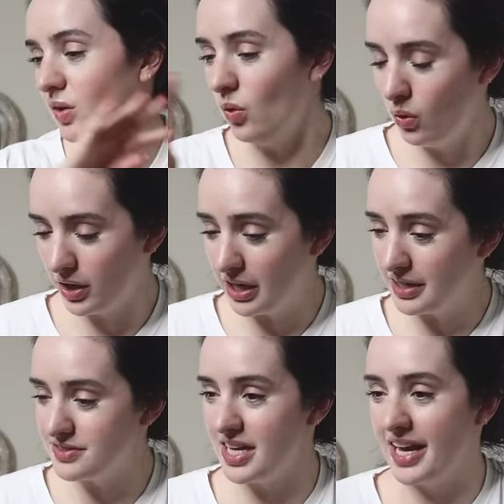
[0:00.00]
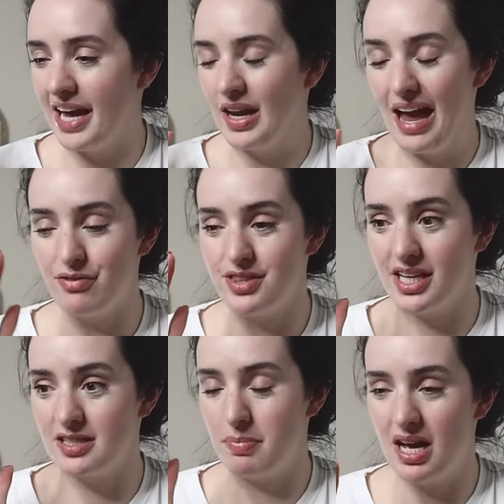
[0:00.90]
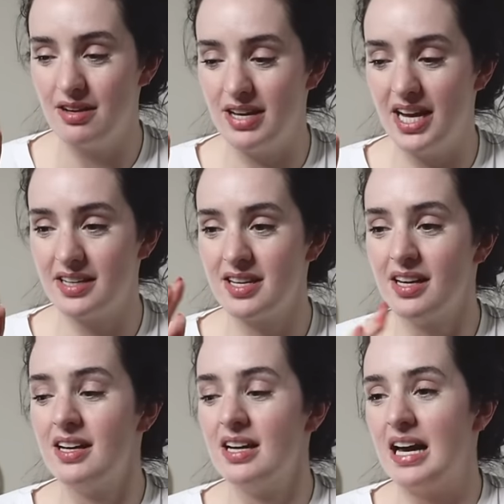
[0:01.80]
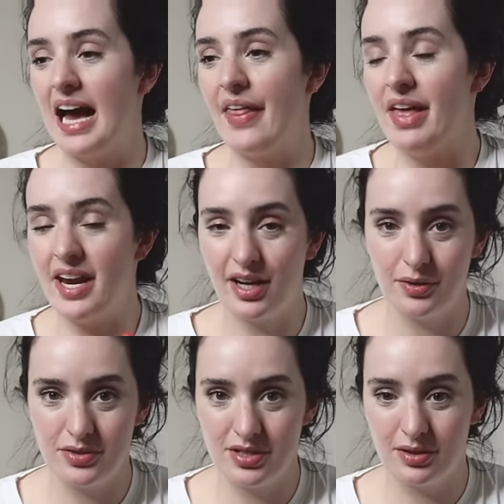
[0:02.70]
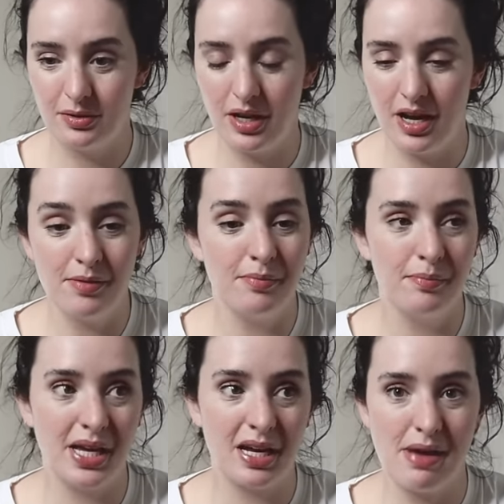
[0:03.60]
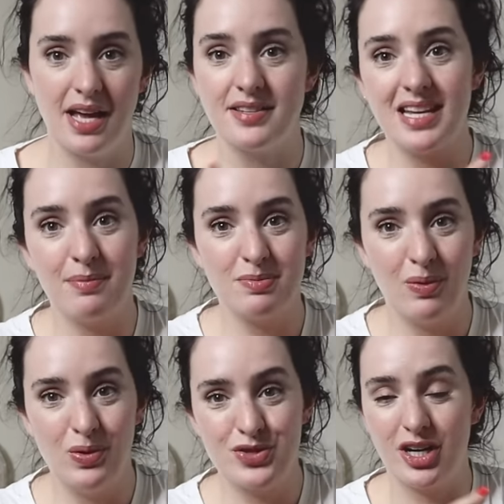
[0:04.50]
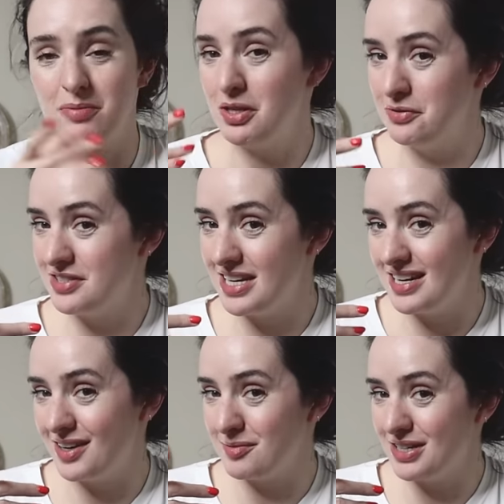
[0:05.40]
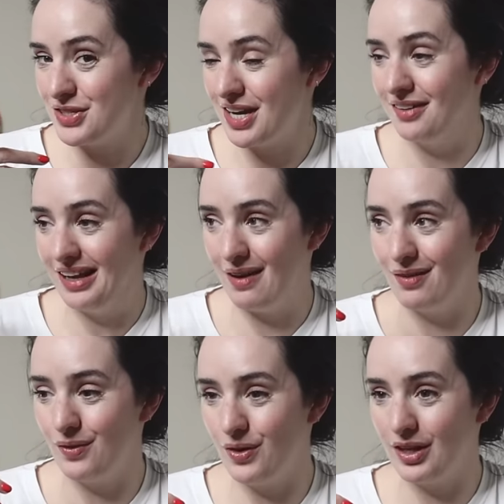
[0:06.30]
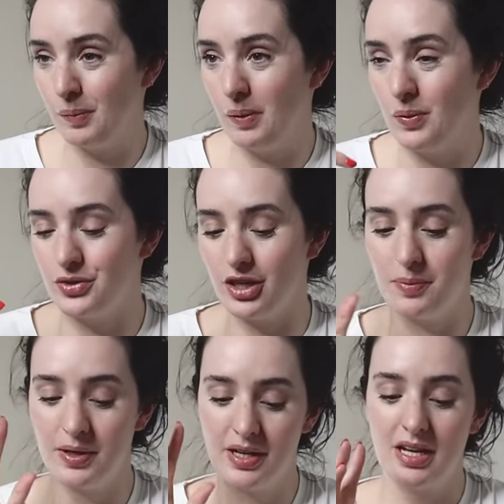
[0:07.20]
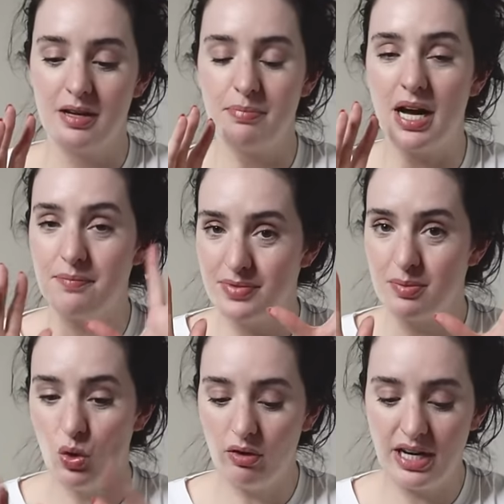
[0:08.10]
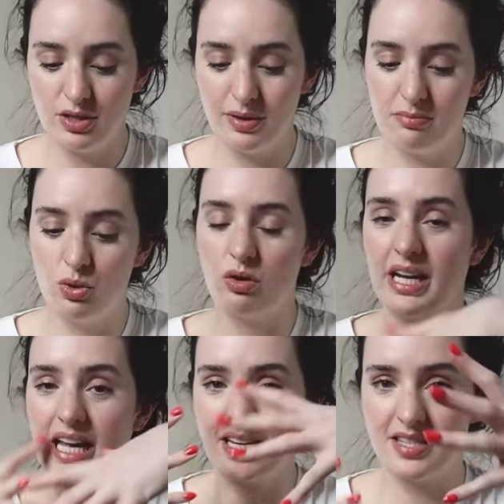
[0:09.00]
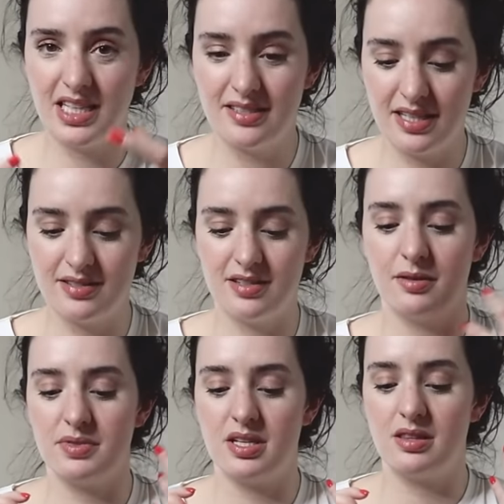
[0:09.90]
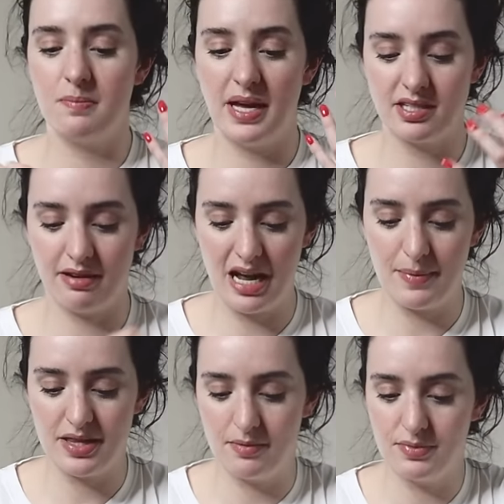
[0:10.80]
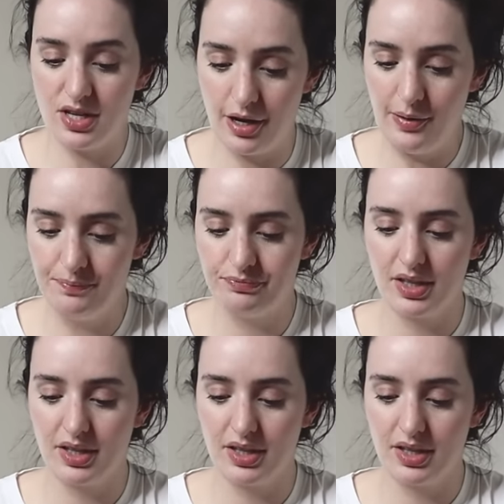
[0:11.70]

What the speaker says: organized it and everything is perfect, and then it goes to being a mess. Same as my wardrobe. You've seen it on my channel, how I organize my wardrobe. But the more I do it, the more I get into these systems, the better I am at them. So